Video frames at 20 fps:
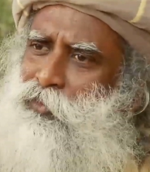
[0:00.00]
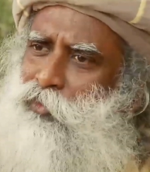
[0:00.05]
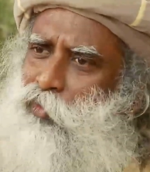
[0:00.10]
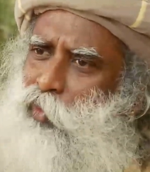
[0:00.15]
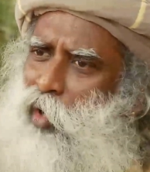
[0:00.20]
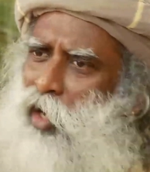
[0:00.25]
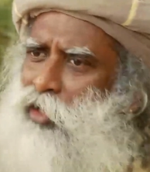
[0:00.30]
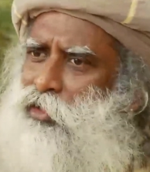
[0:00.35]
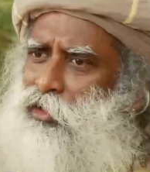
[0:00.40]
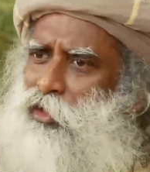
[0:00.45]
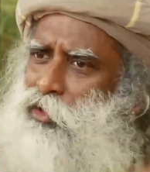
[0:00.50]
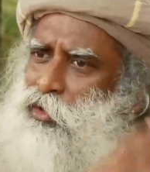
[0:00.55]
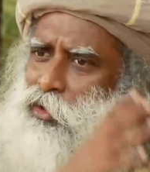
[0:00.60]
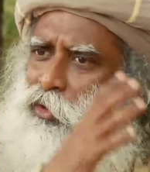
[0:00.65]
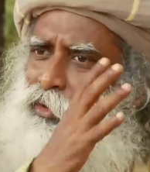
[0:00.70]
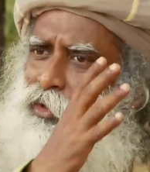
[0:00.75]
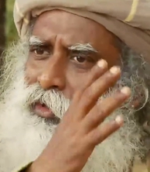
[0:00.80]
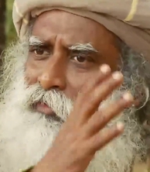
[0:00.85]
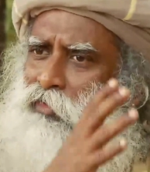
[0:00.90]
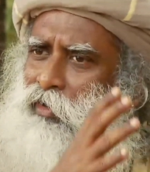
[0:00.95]
Why is it
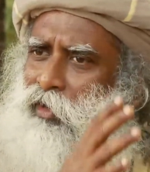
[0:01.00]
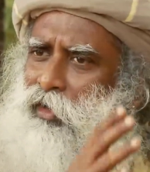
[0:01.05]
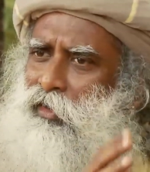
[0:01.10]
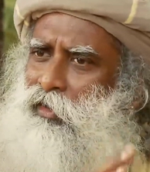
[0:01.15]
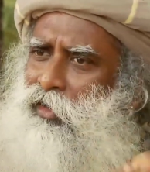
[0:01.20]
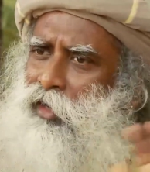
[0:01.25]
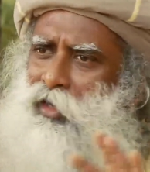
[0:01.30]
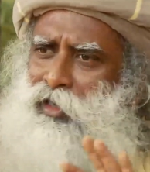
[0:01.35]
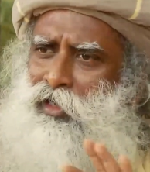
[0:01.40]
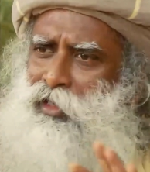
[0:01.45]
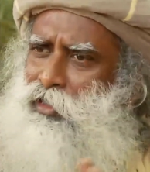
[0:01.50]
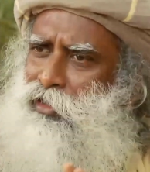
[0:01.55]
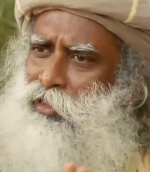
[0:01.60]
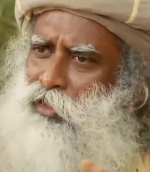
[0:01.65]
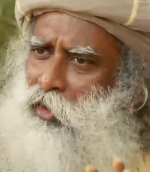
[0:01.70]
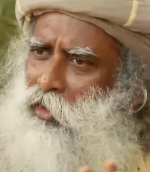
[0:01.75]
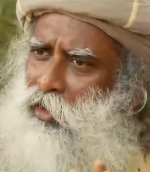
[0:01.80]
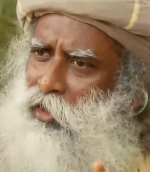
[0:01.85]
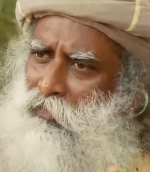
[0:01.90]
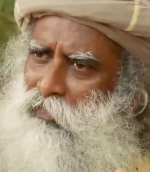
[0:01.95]
so difficult? It's
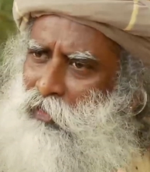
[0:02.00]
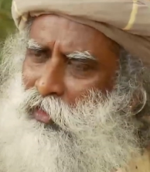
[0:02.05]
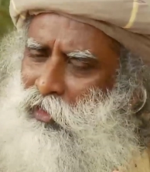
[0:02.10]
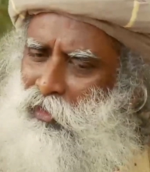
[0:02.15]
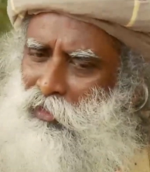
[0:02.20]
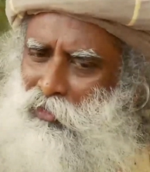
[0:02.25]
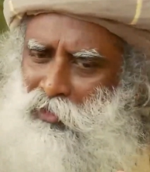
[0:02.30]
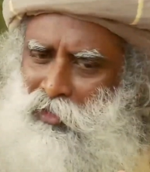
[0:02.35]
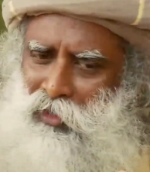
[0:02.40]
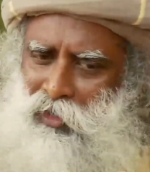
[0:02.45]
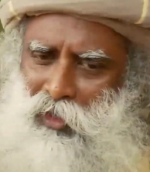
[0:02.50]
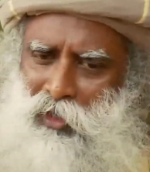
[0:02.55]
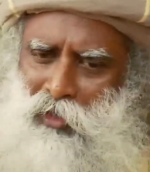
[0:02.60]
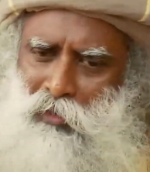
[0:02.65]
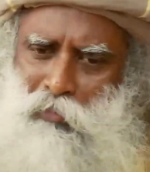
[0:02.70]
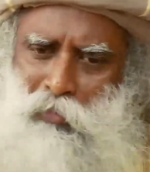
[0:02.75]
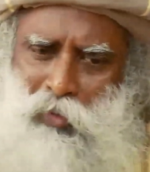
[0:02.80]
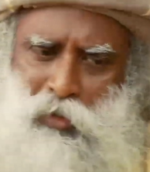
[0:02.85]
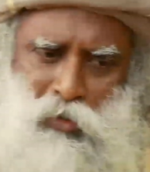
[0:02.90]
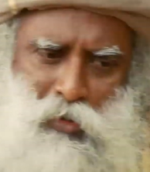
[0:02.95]
not difficult
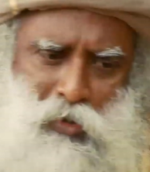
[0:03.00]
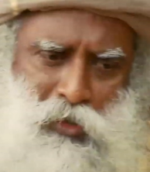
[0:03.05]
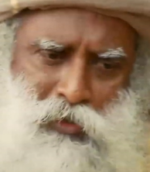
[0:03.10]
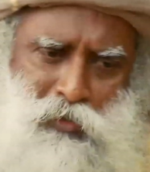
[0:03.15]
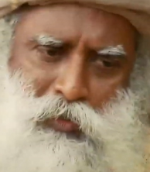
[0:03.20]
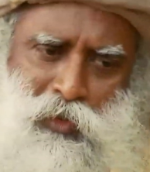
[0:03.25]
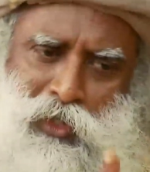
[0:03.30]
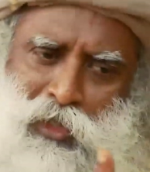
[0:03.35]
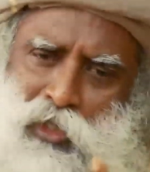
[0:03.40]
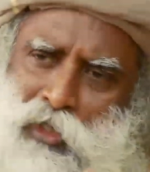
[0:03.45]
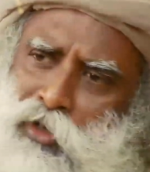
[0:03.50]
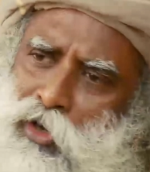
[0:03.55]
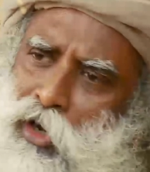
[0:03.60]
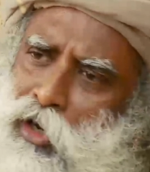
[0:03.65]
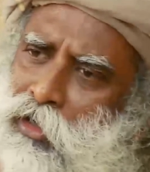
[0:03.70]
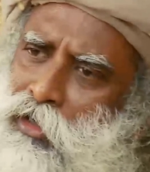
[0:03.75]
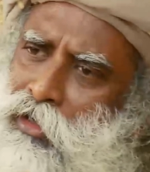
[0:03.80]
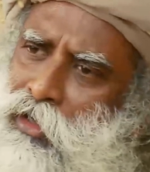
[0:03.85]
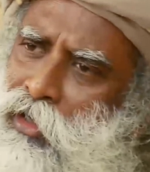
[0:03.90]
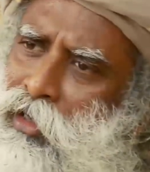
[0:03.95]
because we did
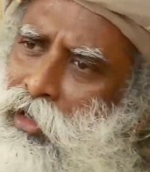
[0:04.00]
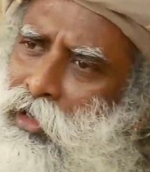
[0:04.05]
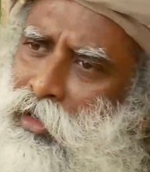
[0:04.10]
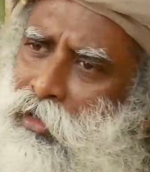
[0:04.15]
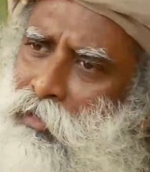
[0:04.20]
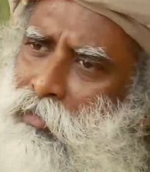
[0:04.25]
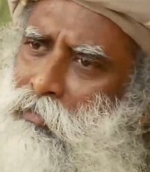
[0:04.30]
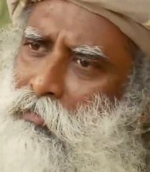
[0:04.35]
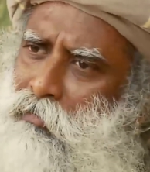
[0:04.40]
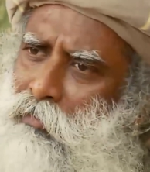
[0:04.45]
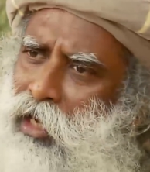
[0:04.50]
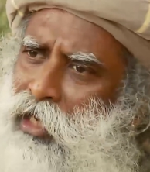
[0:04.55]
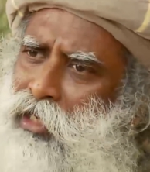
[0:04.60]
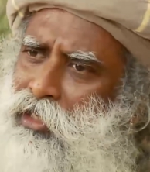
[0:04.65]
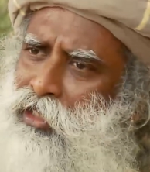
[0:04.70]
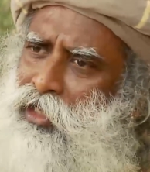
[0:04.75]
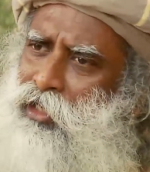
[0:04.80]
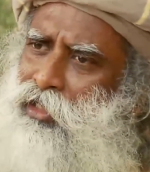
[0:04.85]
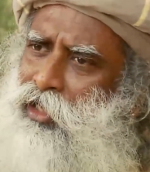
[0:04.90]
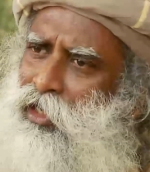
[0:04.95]
not
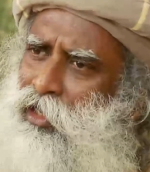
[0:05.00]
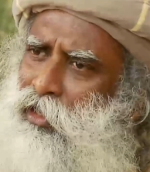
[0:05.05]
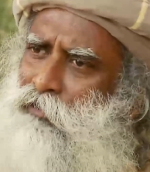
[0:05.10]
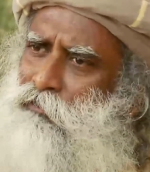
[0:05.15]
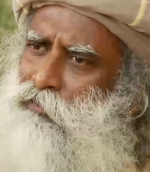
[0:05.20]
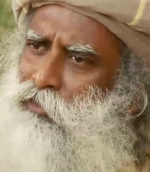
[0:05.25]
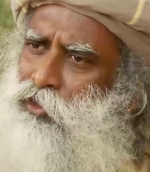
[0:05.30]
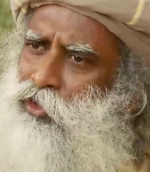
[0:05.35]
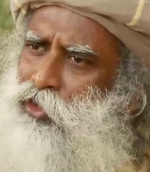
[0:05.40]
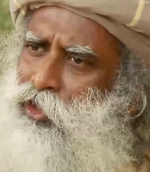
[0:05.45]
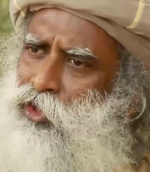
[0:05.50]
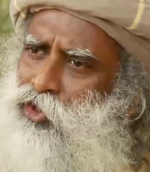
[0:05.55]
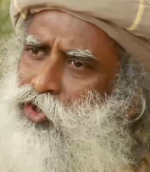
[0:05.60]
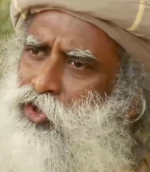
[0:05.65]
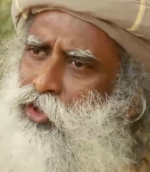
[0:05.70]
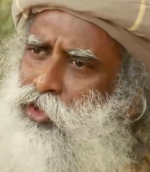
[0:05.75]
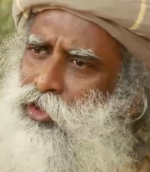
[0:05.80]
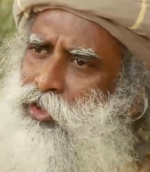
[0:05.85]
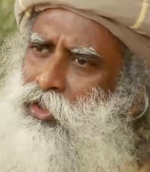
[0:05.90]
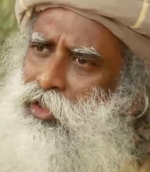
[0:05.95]
maintain that
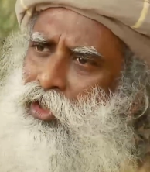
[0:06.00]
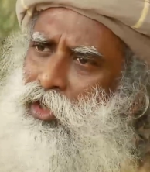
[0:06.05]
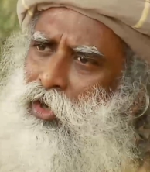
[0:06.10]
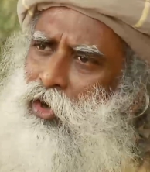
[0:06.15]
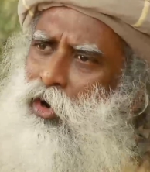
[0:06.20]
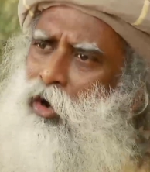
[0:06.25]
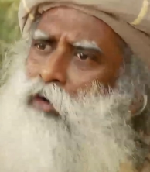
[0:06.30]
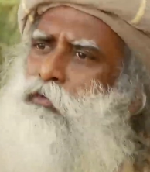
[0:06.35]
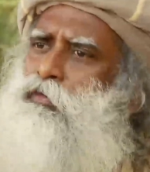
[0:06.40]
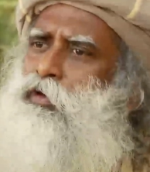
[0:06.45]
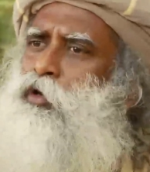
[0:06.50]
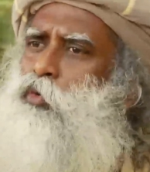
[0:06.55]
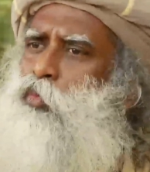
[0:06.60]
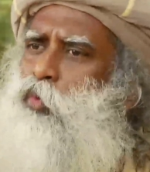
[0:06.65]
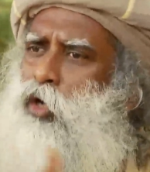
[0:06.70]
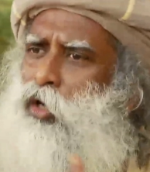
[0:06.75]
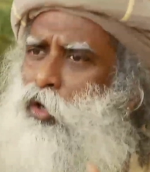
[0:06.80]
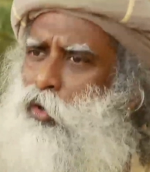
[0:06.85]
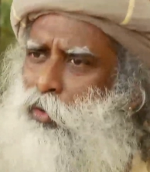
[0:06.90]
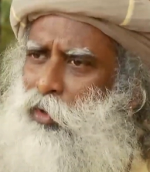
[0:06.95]
infrastructure of
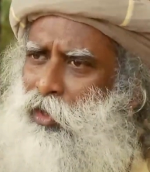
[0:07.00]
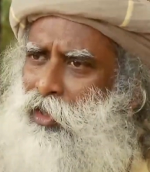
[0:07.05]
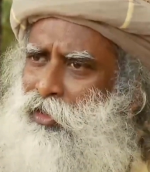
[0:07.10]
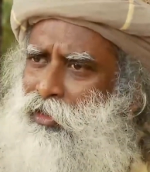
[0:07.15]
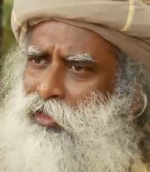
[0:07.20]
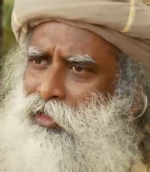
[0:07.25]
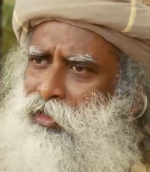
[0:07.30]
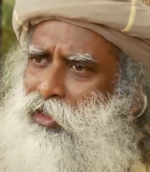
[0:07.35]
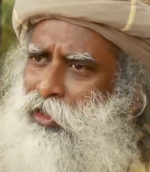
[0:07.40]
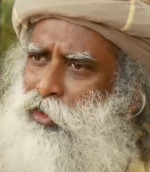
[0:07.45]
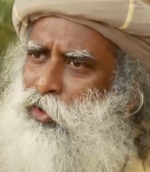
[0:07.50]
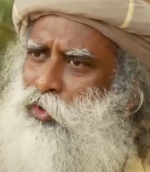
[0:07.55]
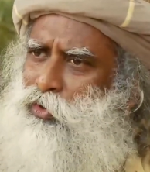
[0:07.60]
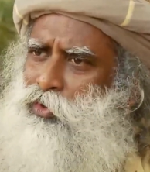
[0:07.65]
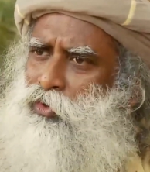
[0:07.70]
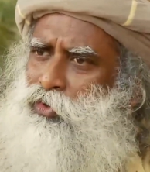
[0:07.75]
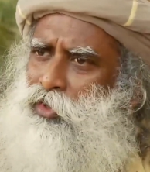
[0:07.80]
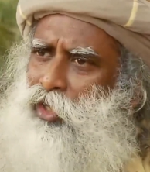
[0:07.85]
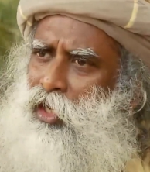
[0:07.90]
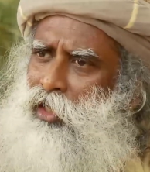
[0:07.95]
inward looking in the
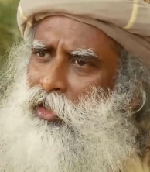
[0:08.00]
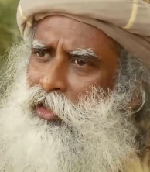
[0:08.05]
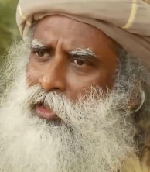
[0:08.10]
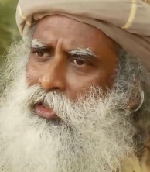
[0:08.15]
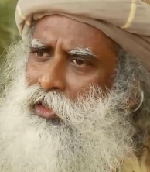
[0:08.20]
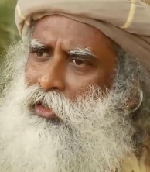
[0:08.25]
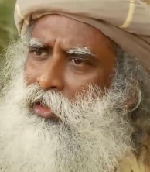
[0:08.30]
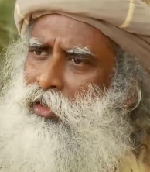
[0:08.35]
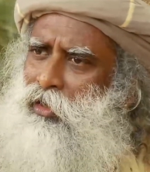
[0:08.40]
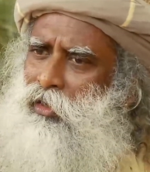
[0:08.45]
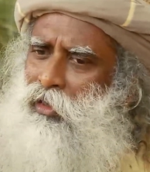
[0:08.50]
society.